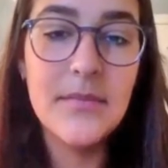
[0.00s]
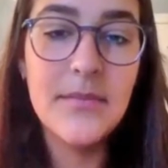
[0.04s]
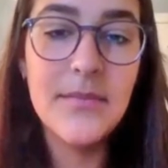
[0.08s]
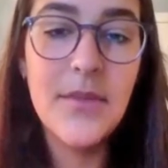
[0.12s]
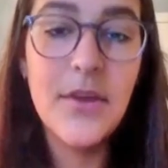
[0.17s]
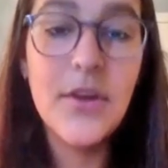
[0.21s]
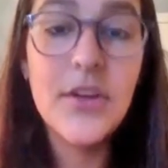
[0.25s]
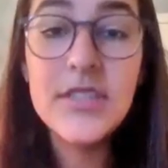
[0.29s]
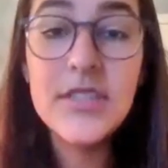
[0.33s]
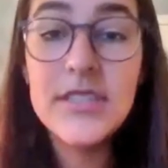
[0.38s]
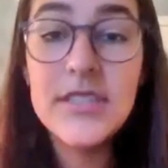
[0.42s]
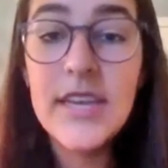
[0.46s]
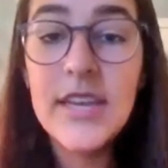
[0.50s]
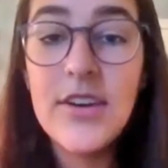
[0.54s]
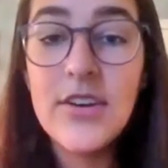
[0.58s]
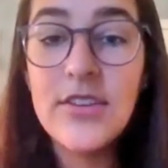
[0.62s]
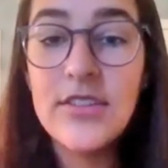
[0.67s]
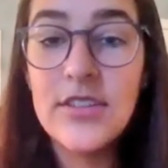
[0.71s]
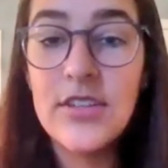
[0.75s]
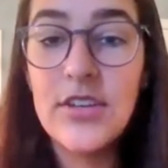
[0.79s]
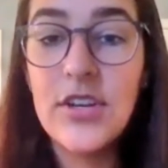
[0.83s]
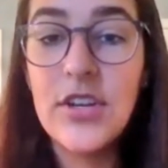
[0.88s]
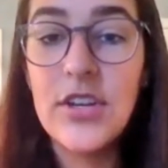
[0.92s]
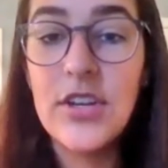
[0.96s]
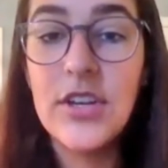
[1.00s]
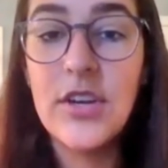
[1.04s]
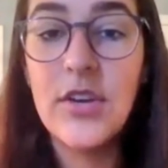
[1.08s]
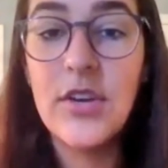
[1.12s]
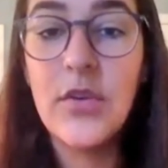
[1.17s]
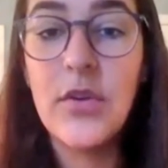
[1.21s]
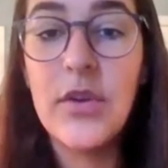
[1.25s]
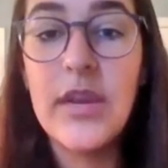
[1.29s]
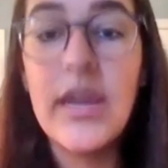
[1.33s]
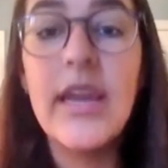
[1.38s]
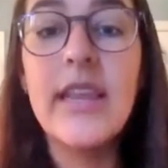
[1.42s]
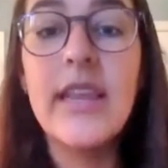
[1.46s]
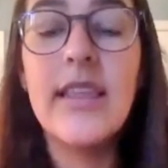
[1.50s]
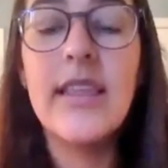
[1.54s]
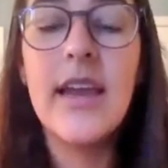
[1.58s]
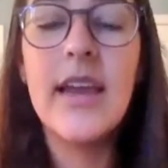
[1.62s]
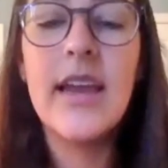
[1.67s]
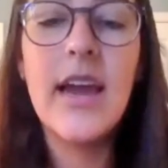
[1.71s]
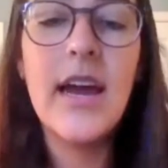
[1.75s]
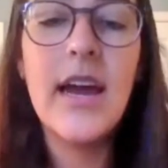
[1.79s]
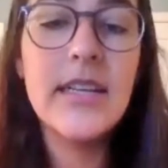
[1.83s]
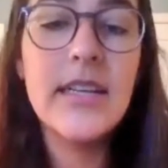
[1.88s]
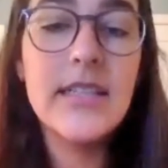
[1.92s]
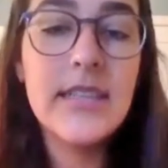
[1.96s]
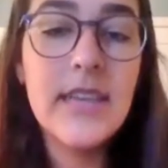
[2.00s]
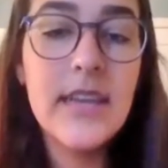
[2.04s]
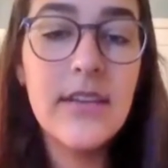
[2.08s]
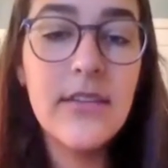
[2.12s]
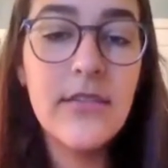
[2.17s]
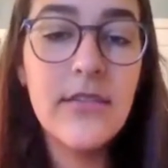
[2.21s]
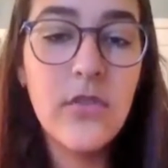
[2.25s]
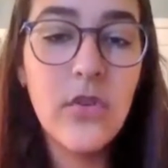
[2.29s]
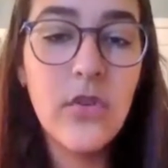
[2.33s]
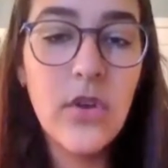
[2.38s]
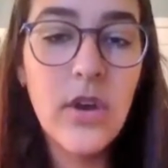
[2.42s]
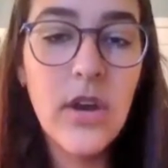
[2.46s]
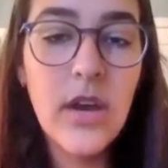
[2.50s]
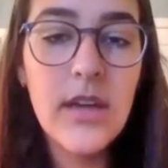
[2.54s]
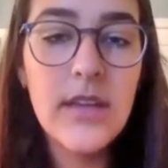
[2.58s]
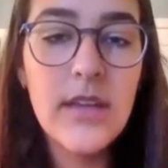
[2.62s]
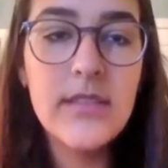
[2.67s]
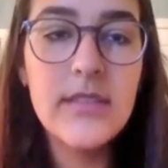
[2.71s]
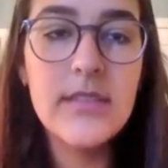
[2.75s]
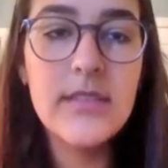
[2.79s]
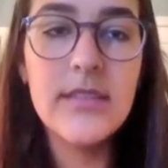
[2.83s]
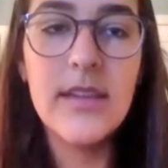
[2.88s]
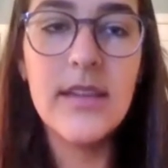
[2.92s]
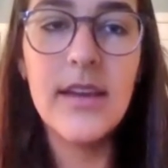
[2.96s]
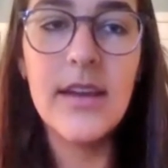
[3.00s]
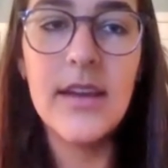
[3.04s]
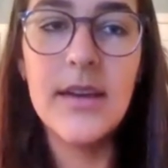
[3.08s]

art designers that are going to create that content for us.